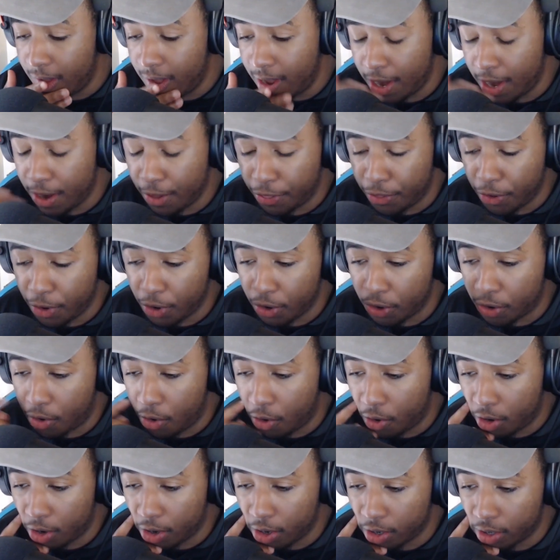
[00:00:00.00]
in the third
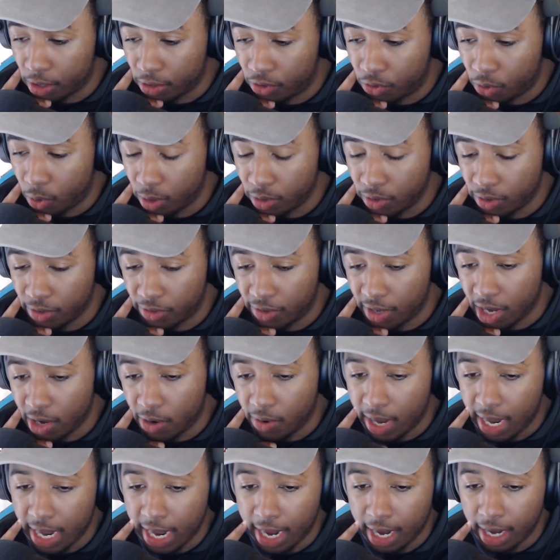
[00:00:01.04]
quarter towards the tail
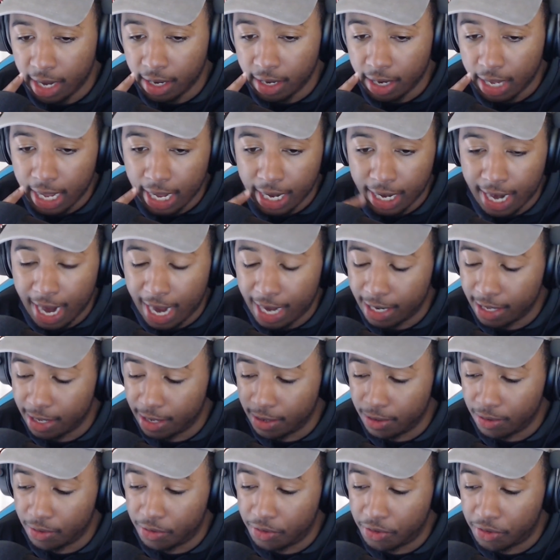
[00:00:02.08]
end, it kind
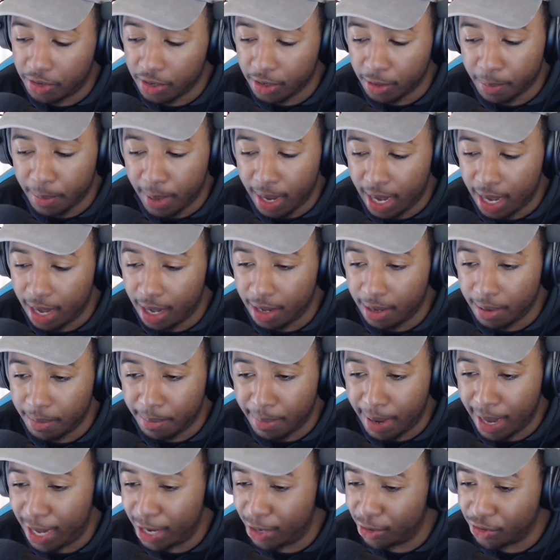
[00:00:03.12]
of took my
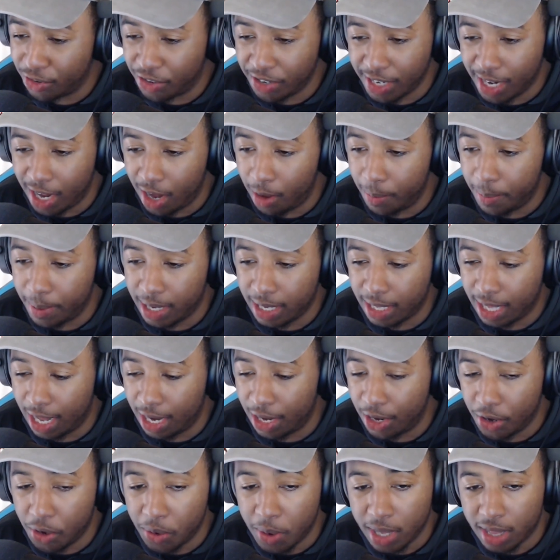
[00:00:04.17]
energy out, because I
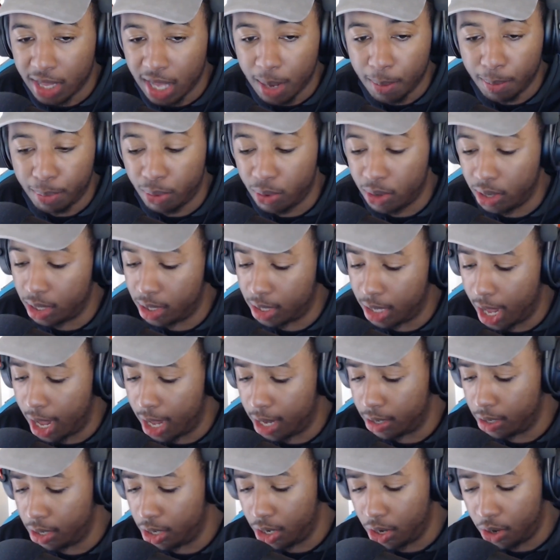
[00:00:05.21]
knew at that point
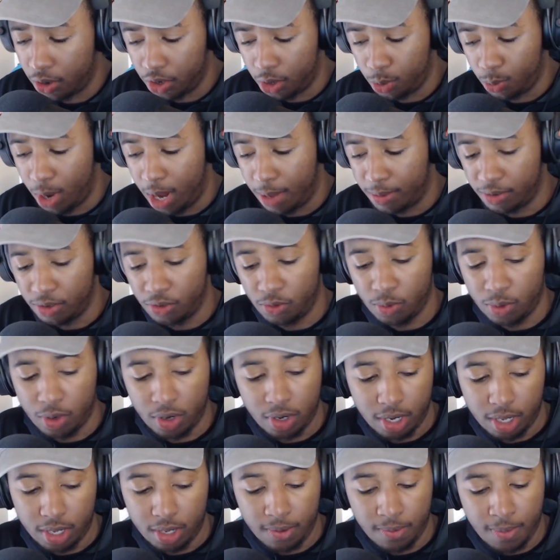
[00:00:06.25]
that the Raptors were gonna